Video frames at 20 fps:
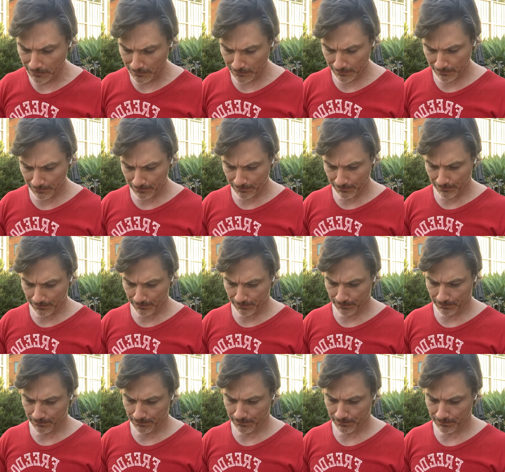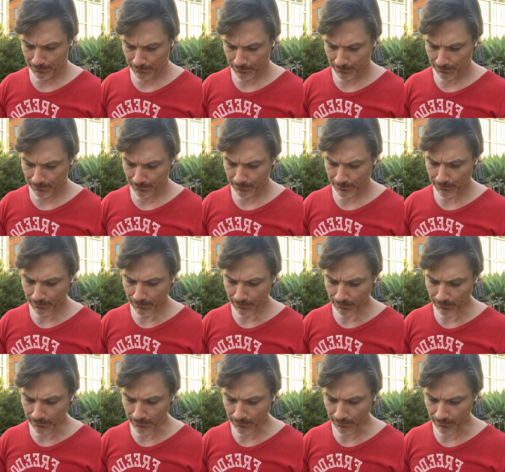
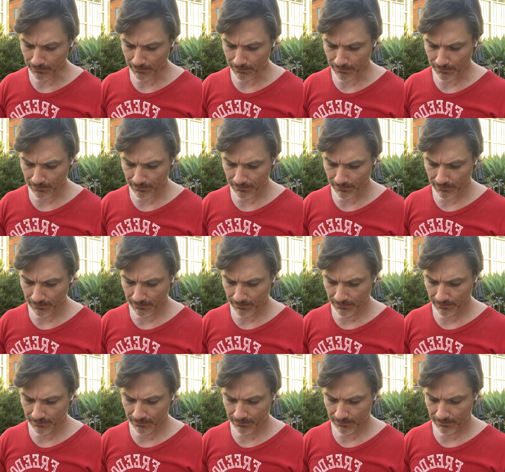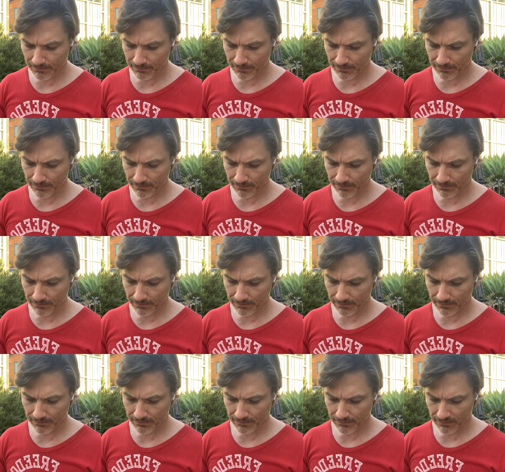(no one is talking)